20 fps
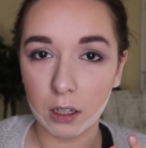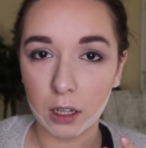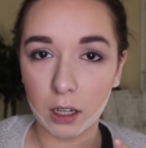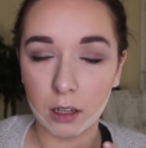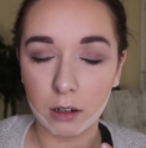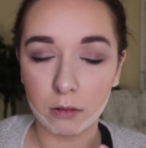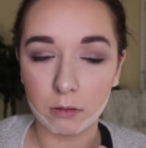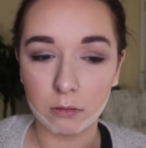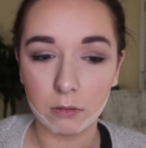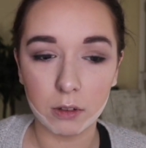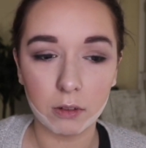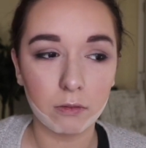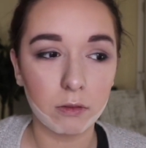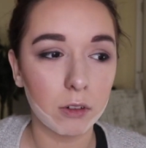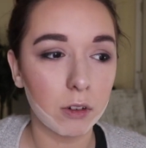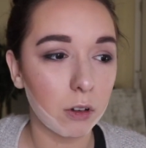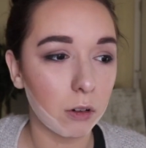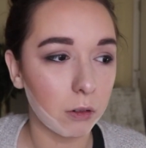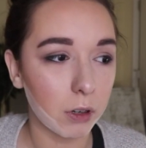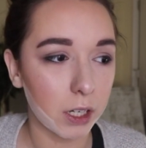I don't
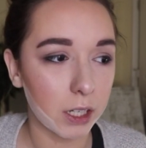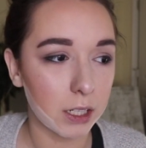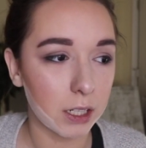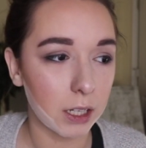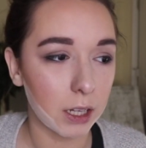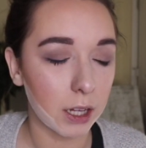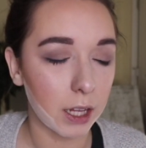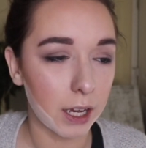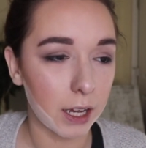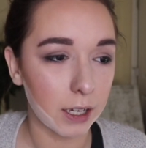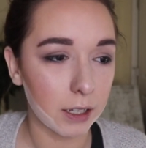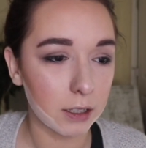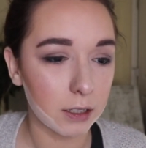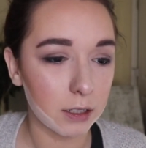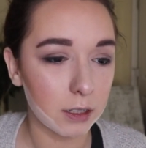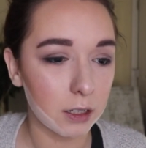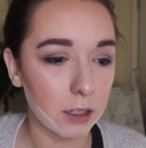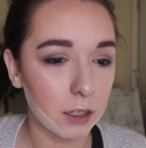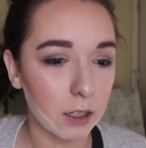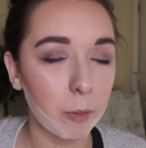even know what I did
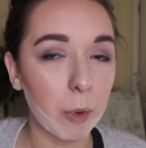last.